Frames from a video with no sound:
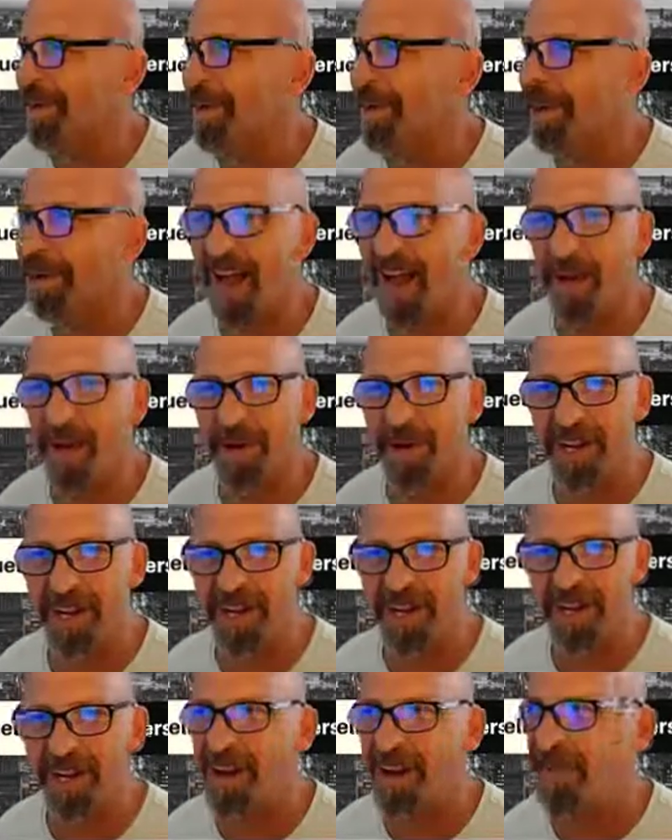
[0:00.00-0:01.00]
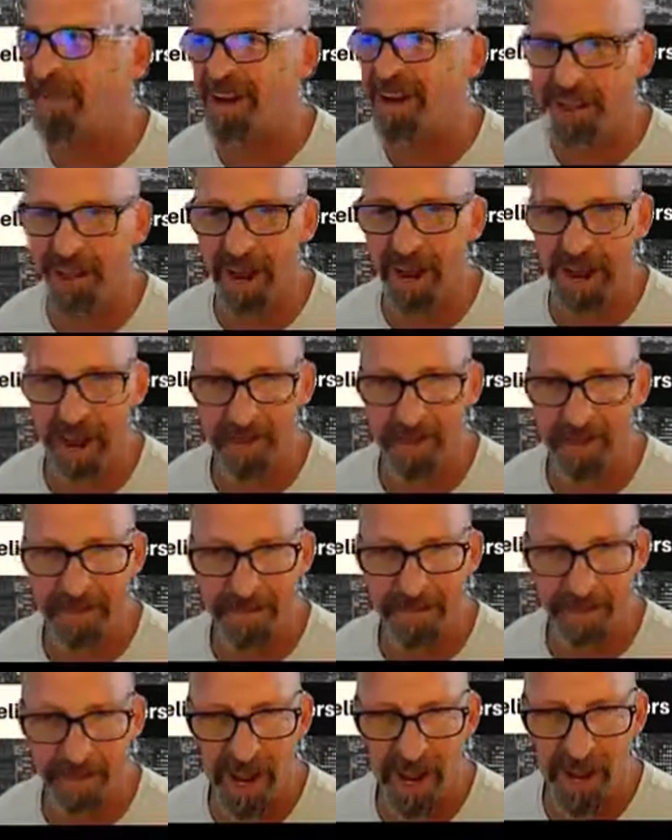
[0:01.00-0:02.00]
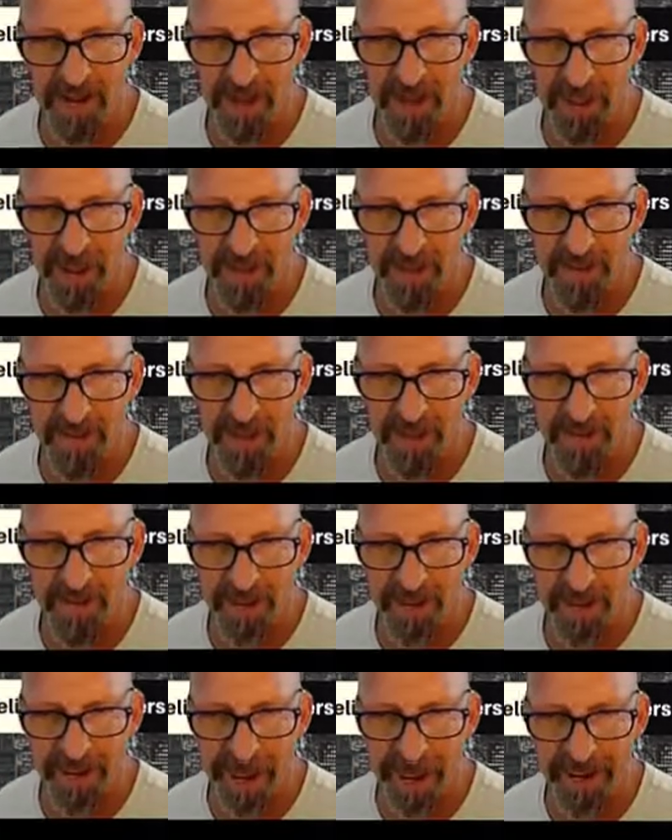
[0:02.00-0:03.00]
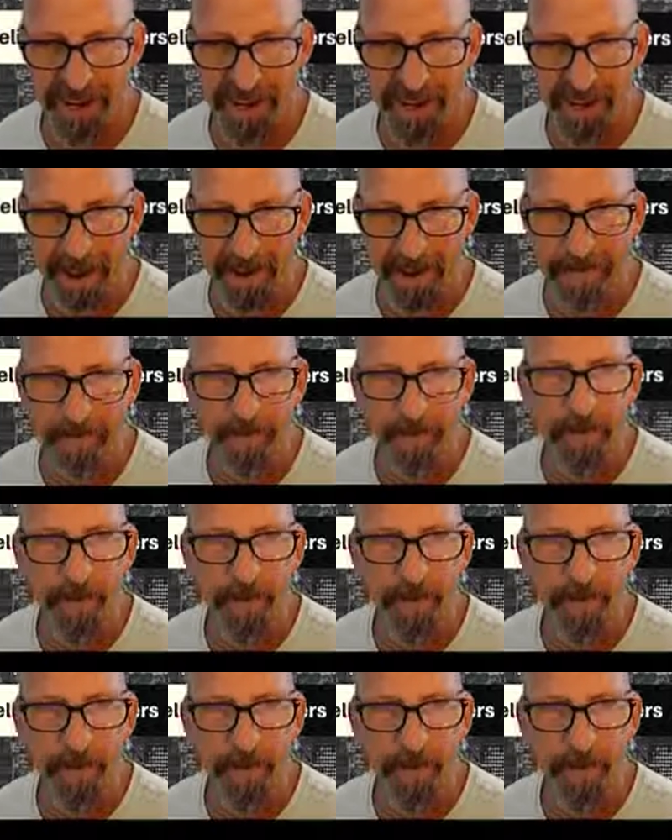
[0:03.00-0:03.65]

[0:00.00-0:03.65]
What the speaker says: I'm gonna click on the job. I'm gonna share the screen for a second again.